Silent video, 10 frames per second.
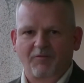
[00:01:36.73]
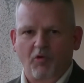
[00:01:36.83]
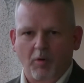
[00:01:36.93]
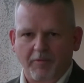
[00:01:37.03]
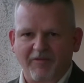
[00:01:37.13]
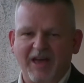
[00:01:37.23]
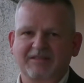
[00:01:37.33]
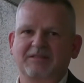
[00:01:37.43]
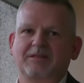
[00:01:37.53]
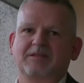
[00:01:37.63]
form of
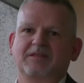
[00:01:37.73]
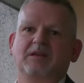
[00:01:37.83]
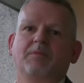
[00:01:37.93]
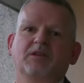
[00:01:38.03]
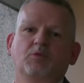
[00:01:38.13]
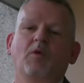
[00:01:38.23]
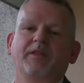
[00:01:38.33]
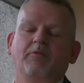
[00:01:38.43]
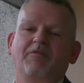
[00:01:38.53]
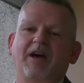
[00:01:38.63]
hesitancy, but it's one
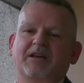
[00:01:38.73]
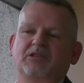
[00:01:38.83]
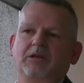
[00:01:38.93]
that we've actually